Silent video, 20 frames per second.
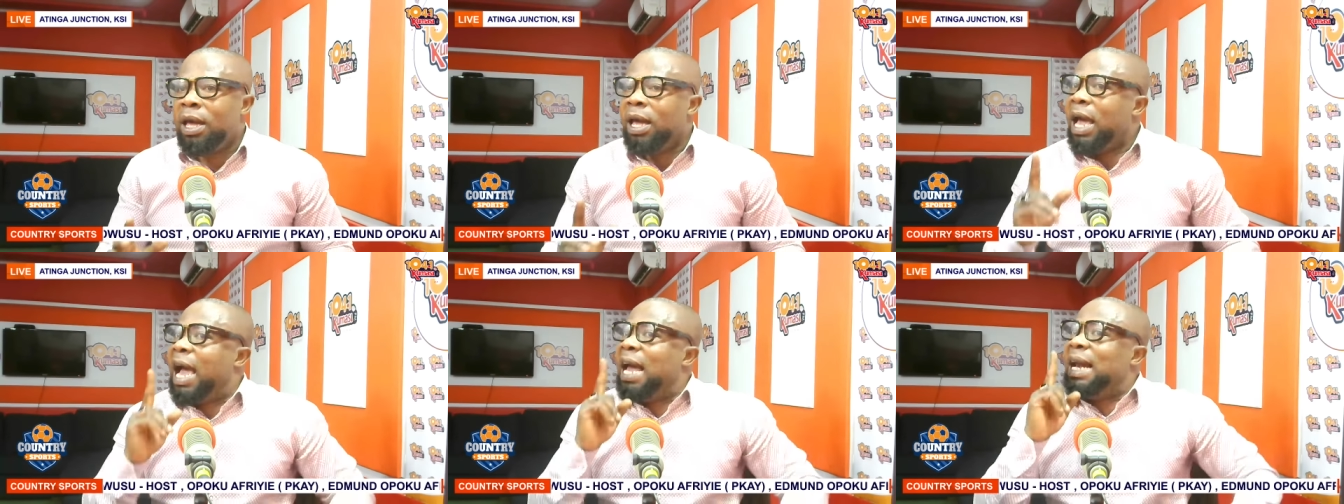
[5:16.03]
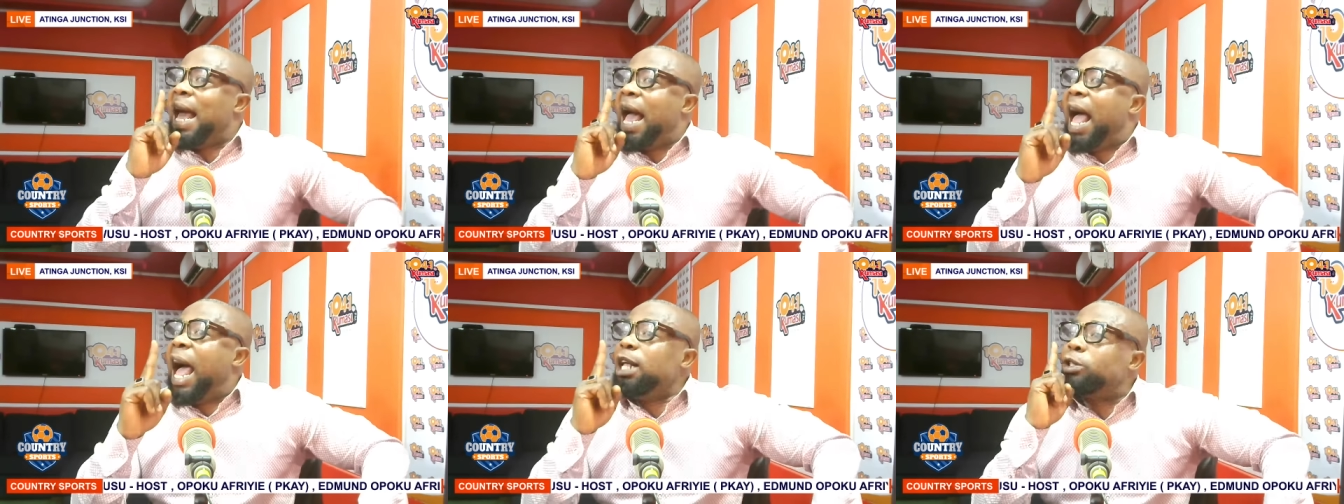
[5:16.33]
And
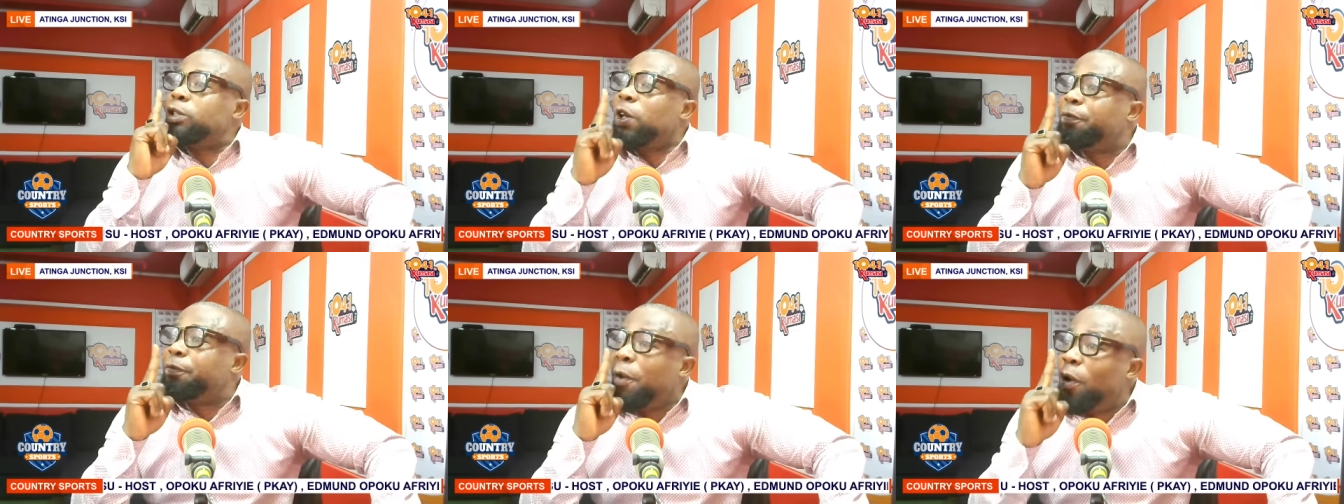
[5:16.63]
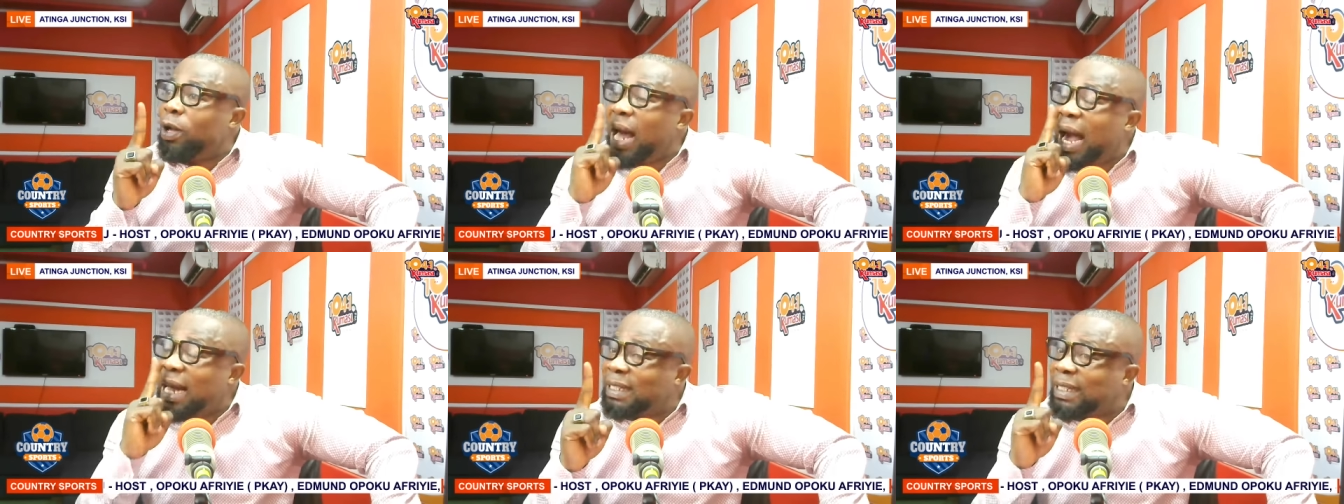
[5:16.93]
House of
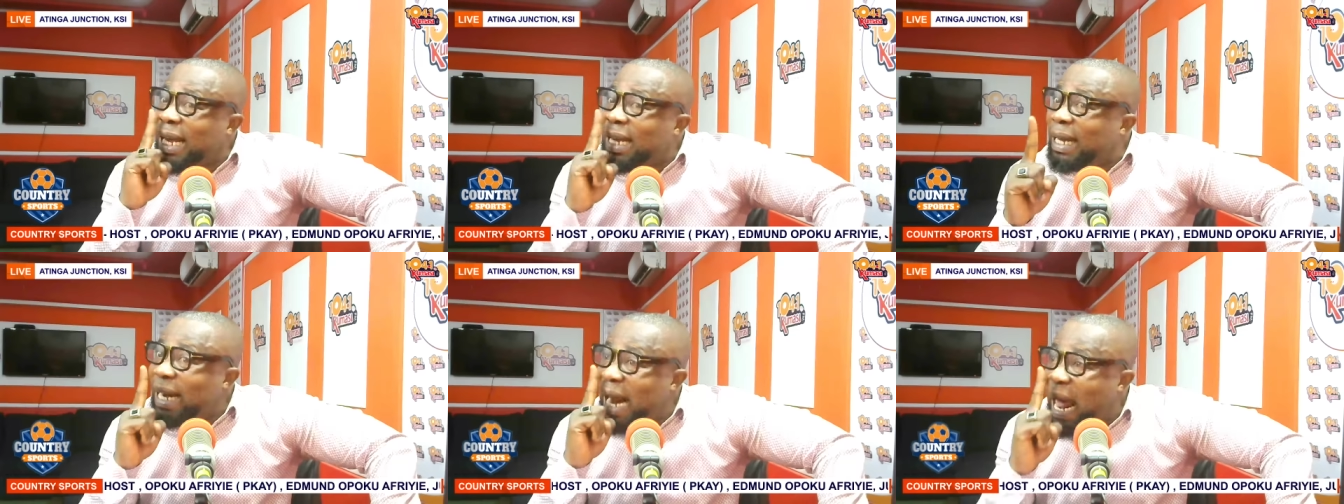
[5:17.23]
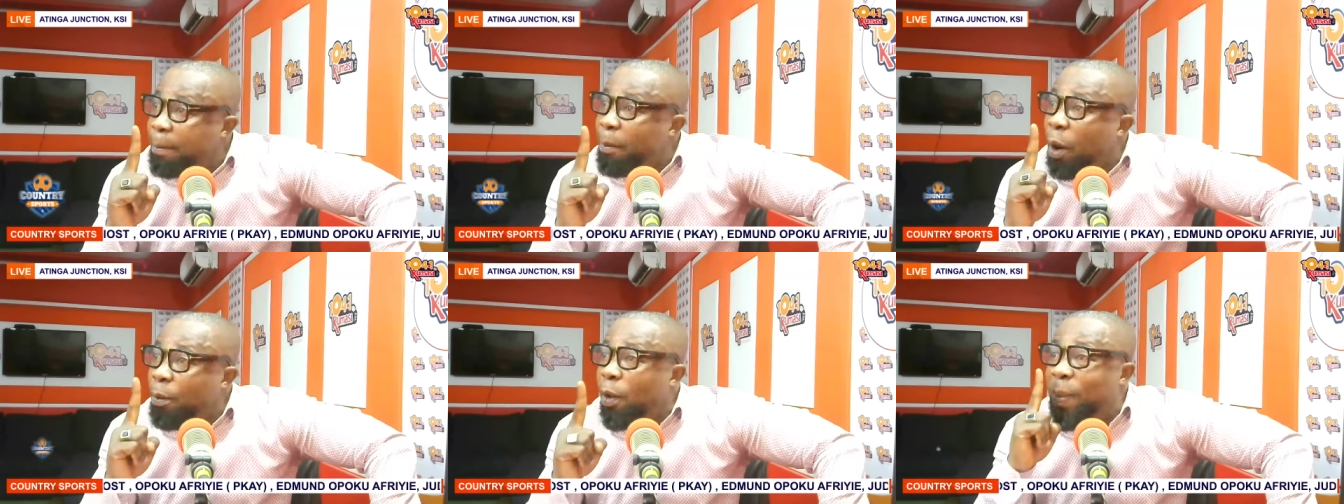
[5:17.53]
Folk as a
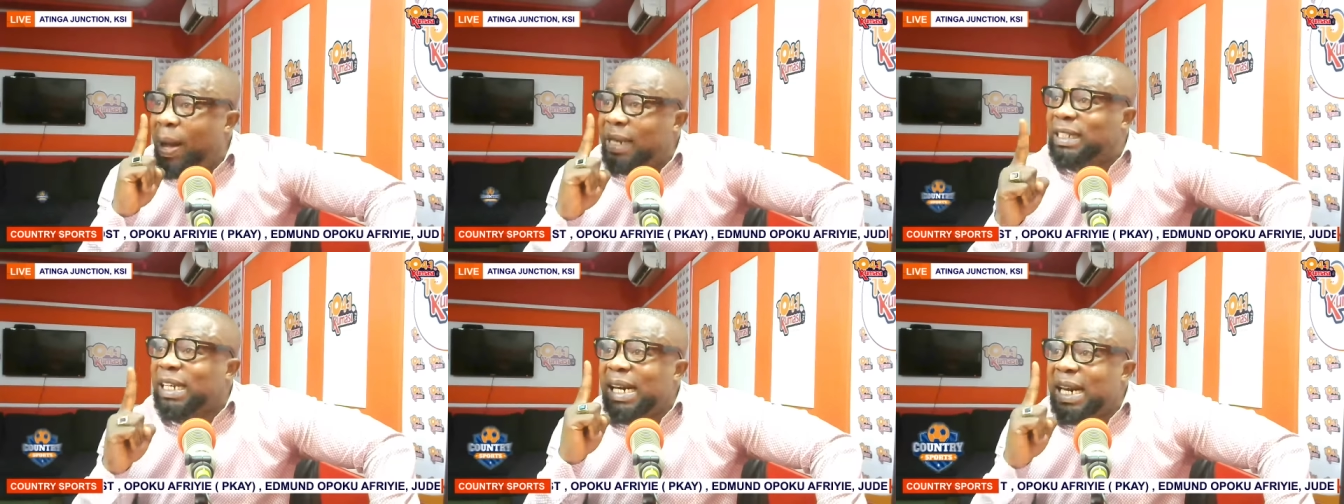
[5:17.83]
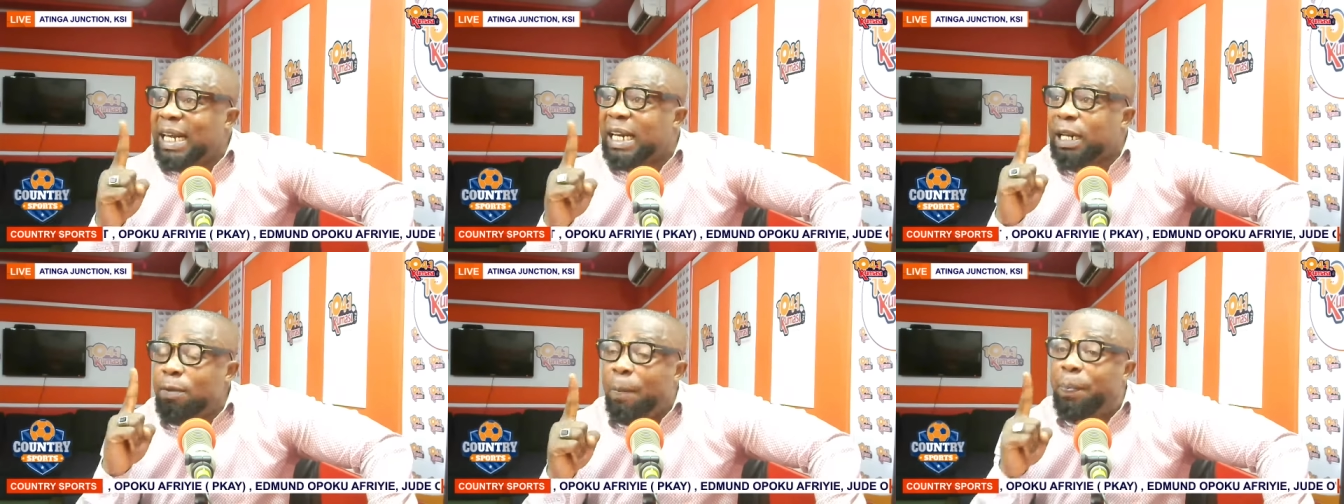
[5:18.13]
club or mobile
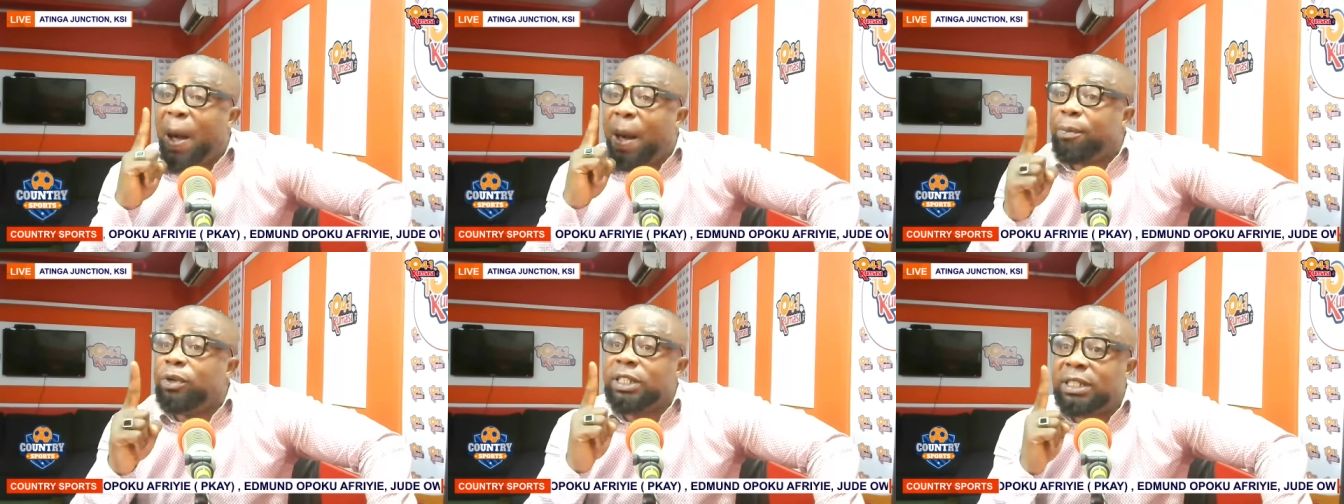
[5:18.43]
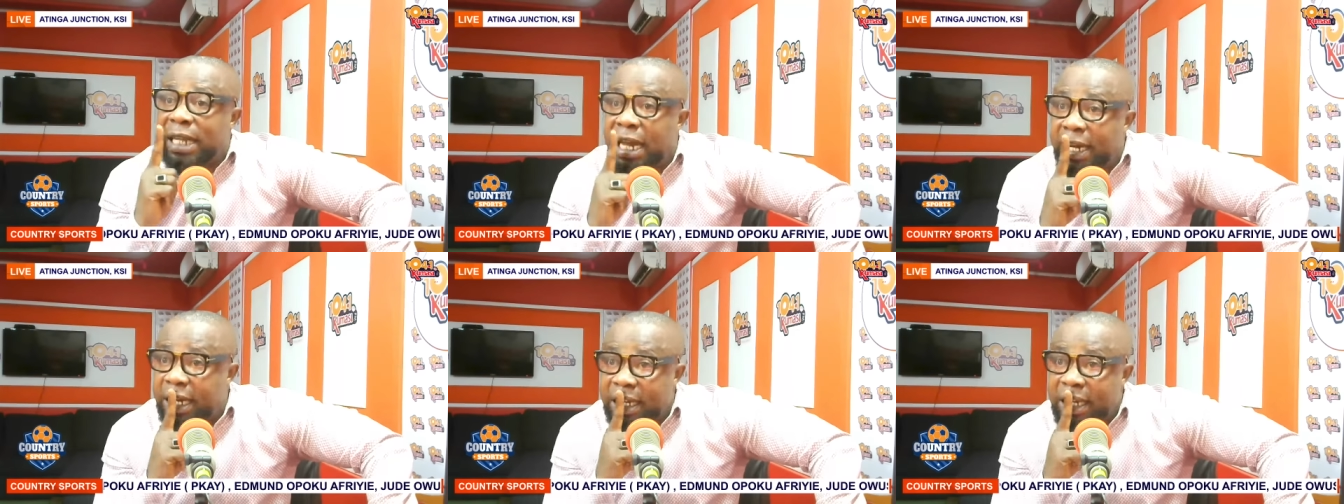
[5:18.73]
league group are most
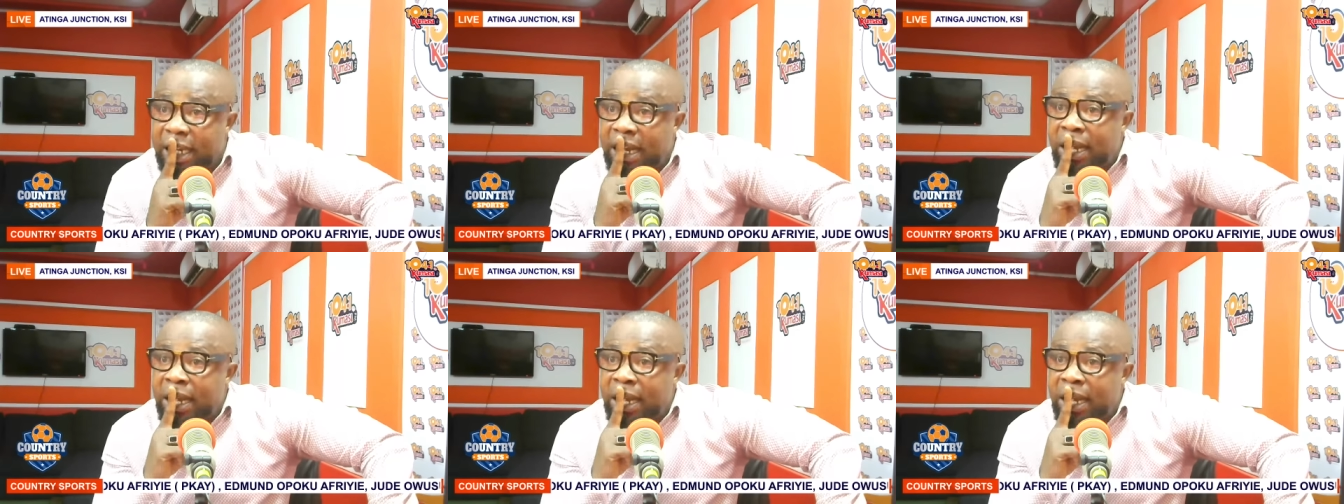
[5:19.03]
steady.